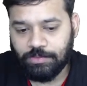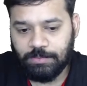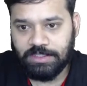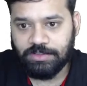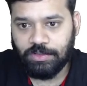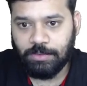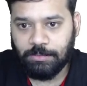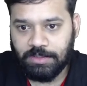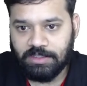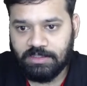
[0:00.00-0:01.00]
Please to
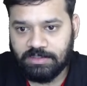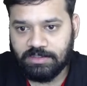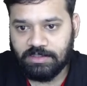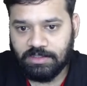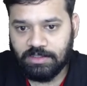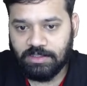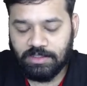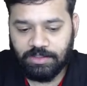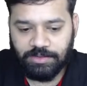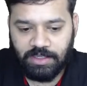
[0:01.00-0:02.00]
remember this.
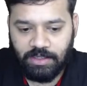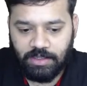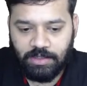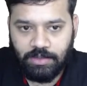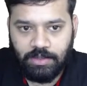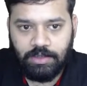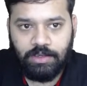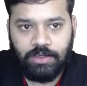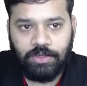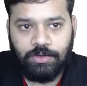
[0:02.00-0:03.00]
Okay.
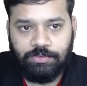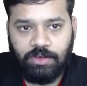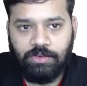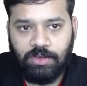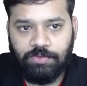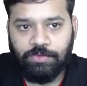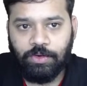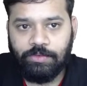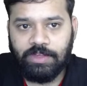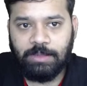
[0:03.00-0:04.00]
Moving forward,
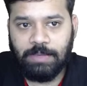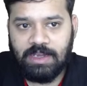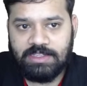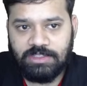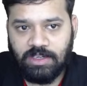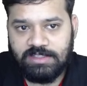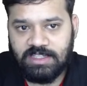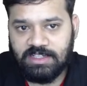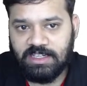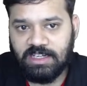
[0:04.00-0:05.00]
four-way Paris talks.
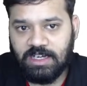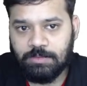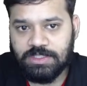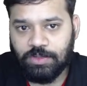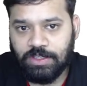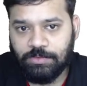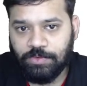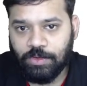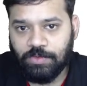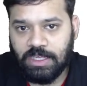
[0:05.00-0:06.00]
The drill comes during
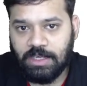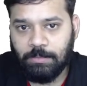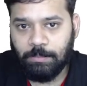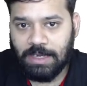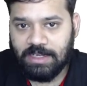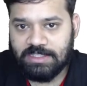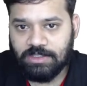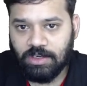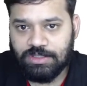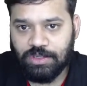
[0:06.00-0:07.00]
four-way Paris
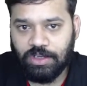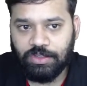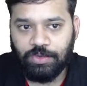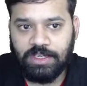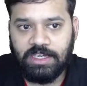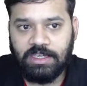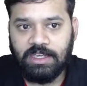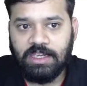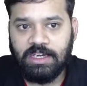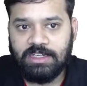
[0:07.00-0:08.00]
talks on Ukraine.
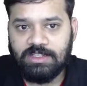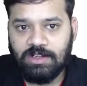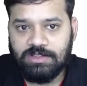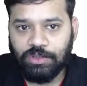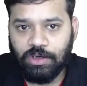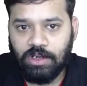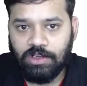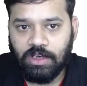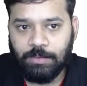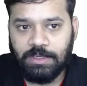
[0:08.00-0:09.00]
It is also called
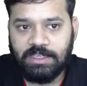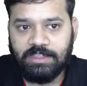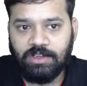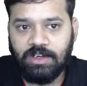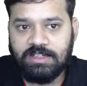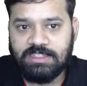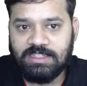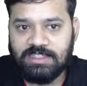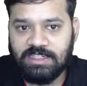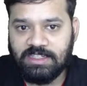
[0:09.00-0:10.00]
Normandy talks. This
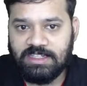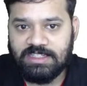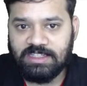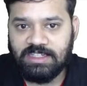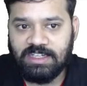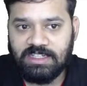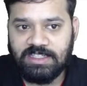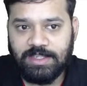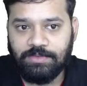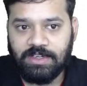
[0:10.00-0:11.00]
is increasing the
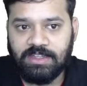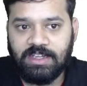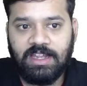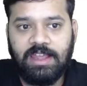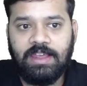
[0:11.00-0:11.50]
tensions further.